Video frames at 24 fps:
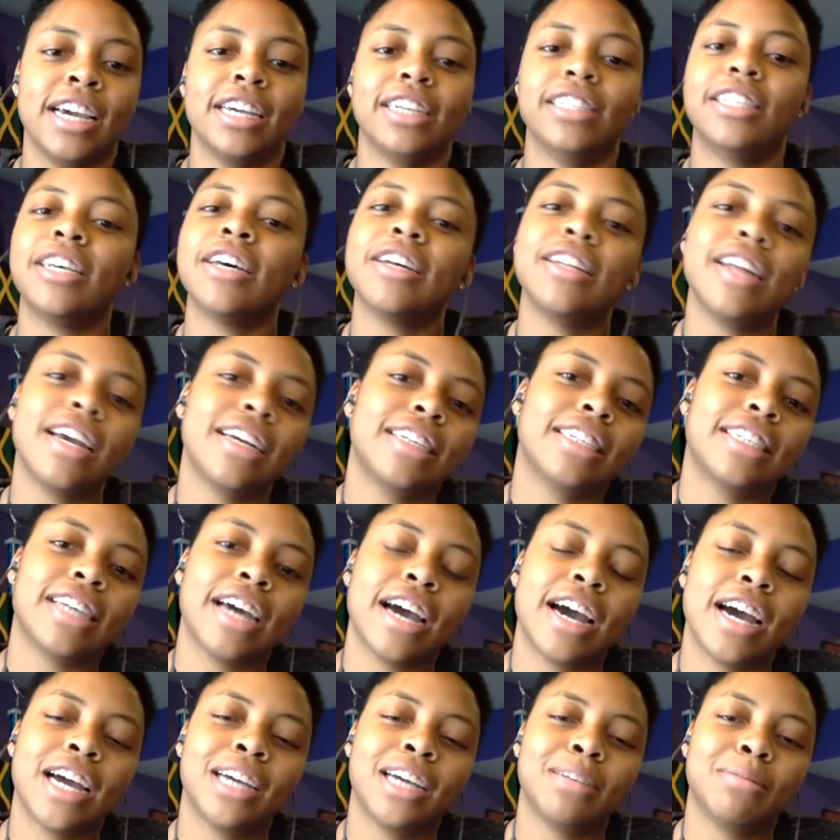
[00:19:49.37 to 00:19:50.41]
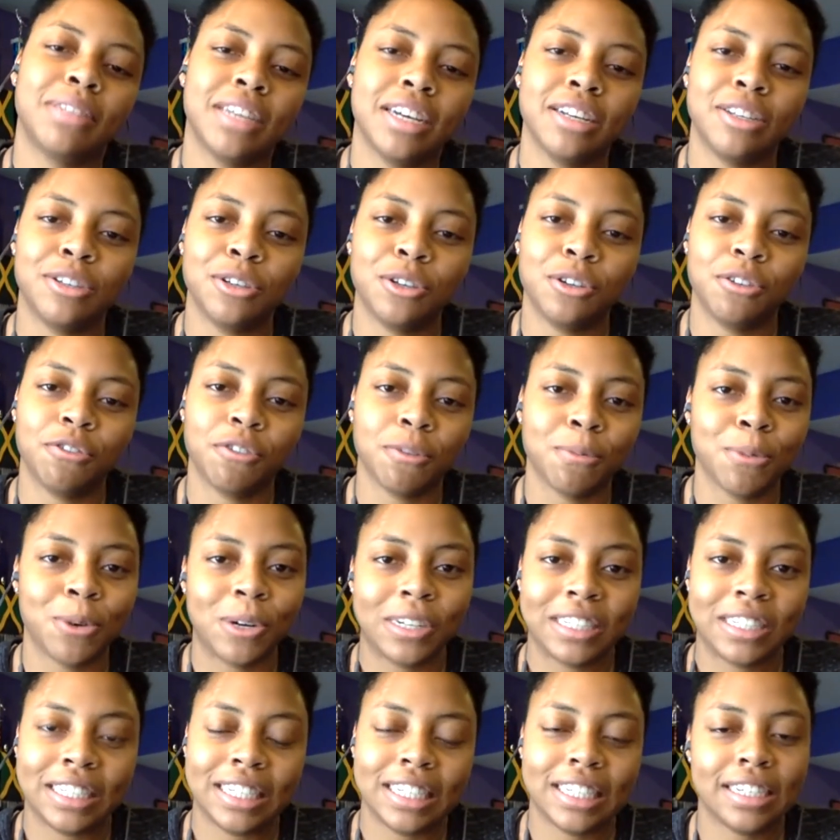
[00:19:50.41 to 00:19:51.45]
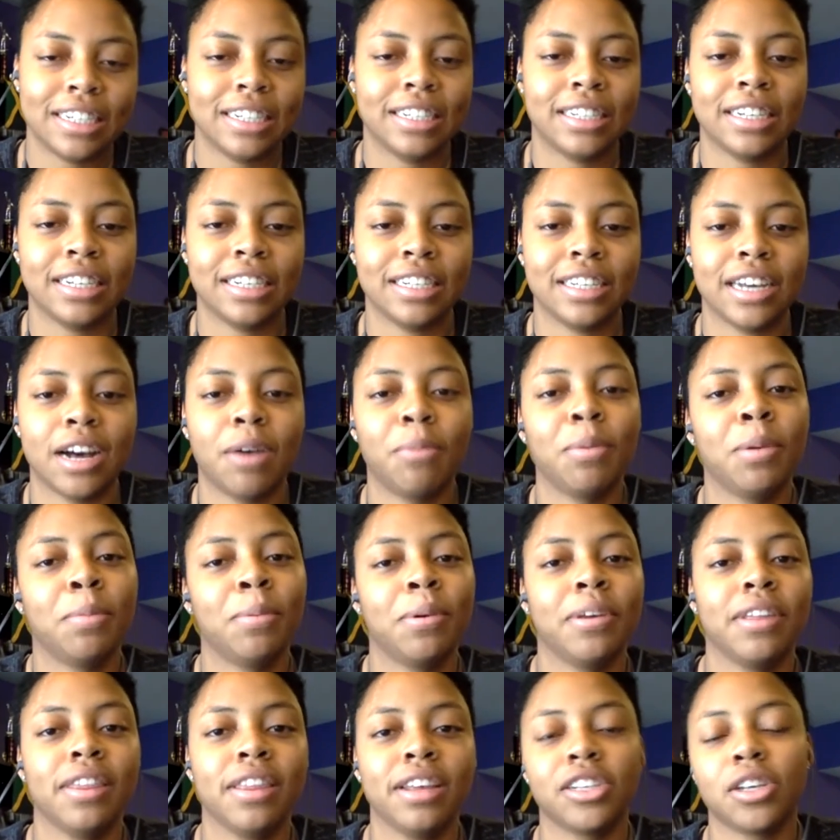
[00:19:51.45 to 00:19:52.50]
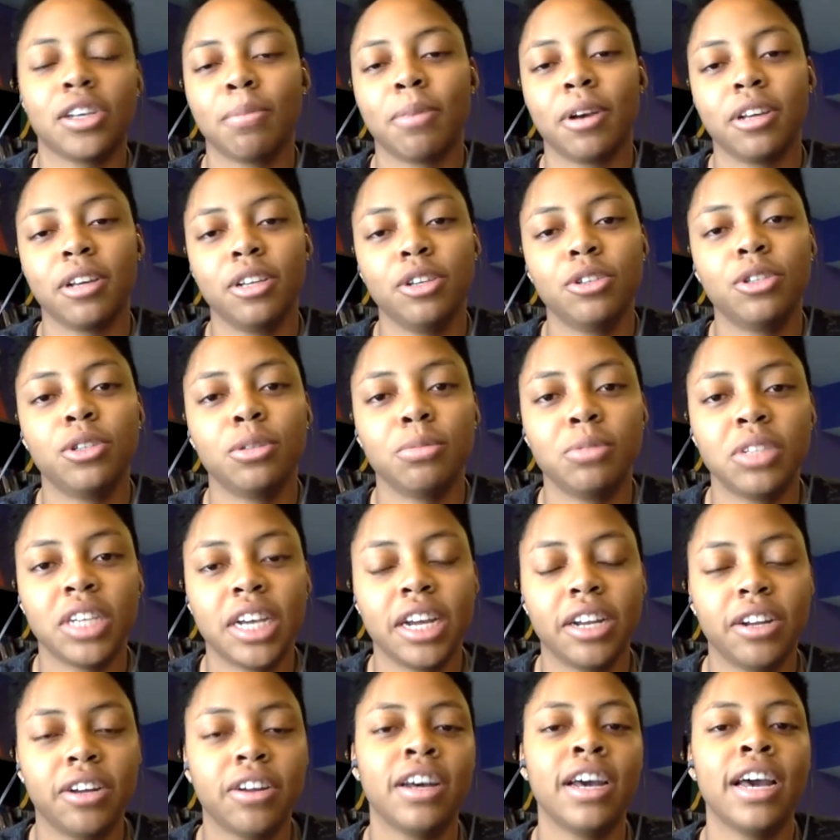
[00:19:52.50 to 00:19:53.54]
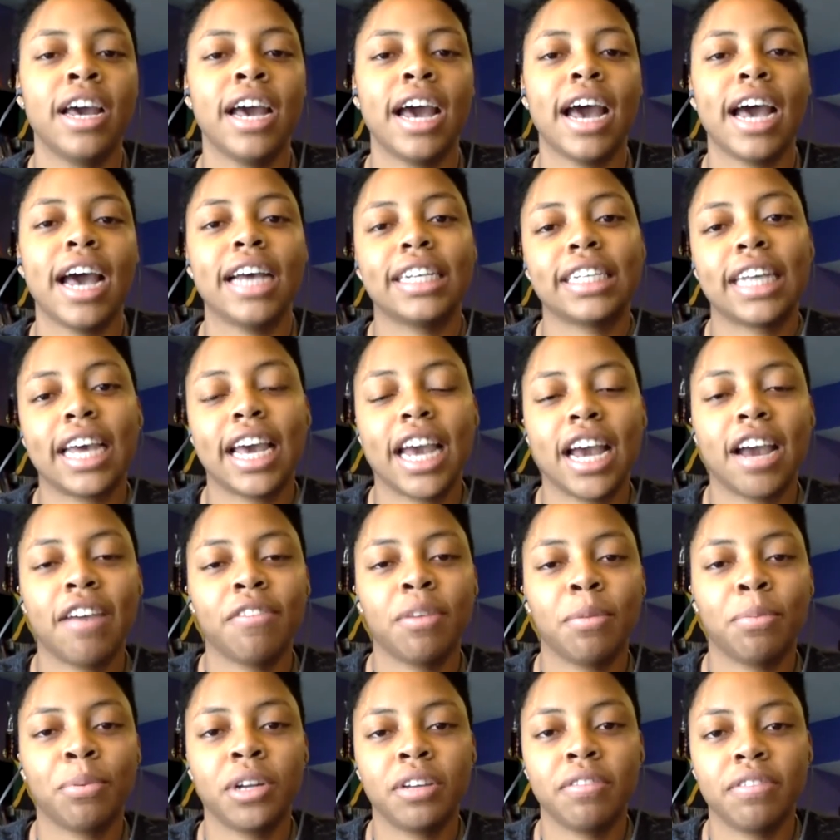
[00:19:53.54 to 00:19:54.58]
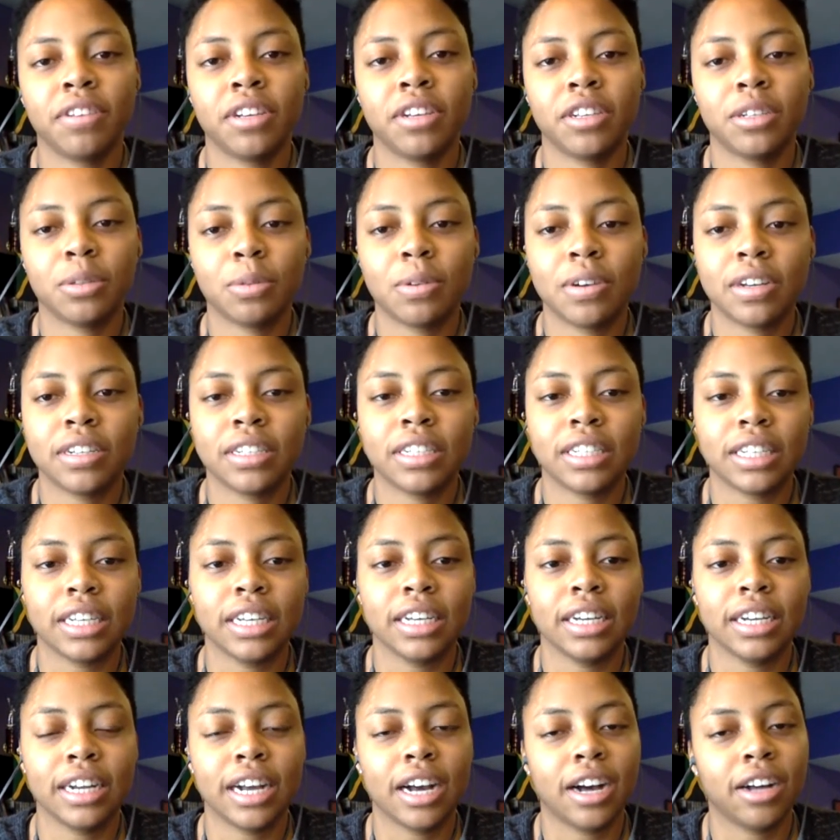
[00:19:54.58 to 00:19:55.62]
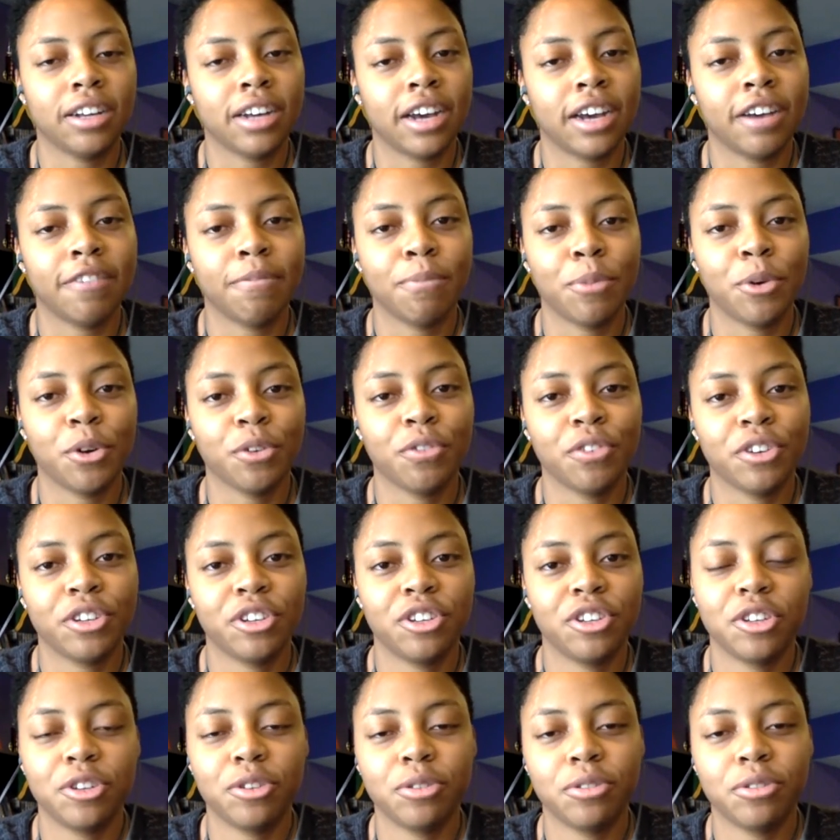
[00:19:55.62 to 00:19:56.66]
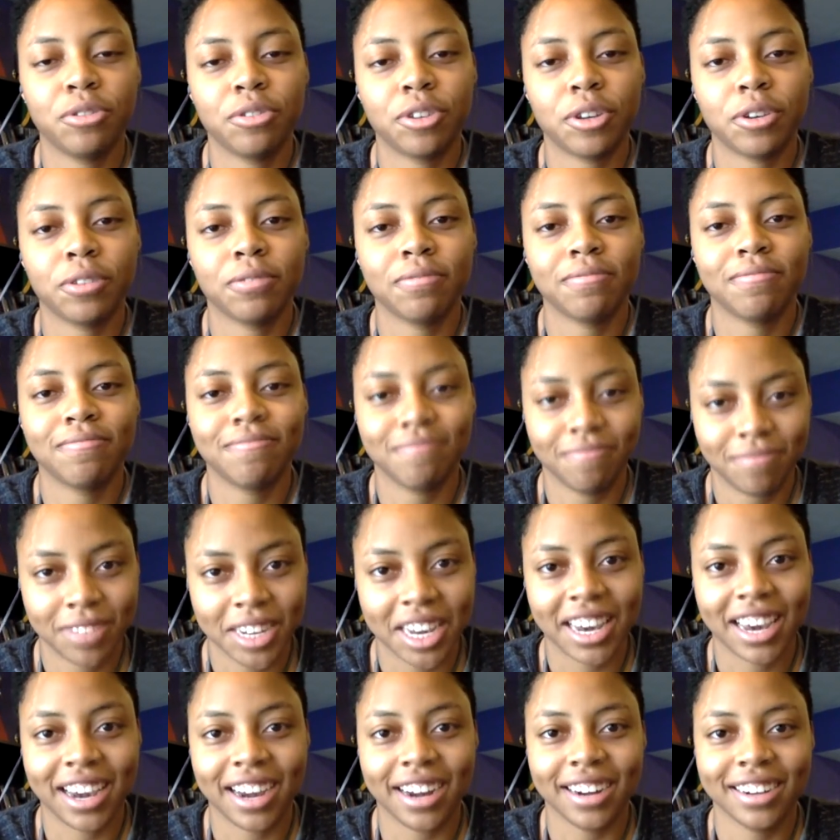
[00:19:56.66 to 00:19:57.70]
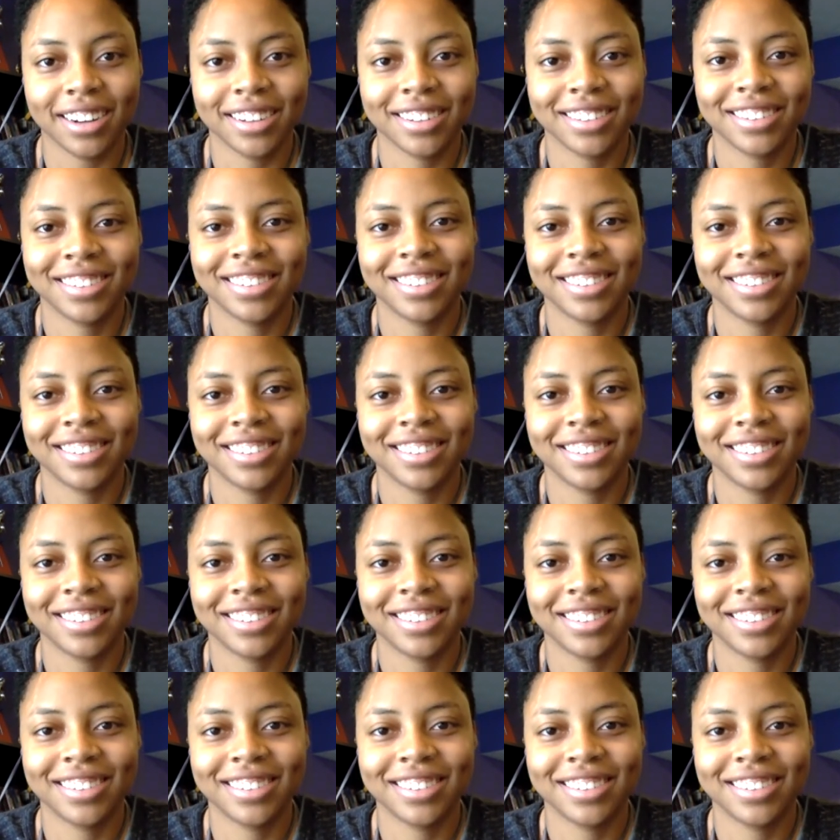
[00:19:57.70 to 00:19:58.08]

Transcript: Until next time, stay tuned for more Cease and Assist. I'll be putting this on my YouTube channel as I have the previous ones, and I'll have more for you soon. So take care.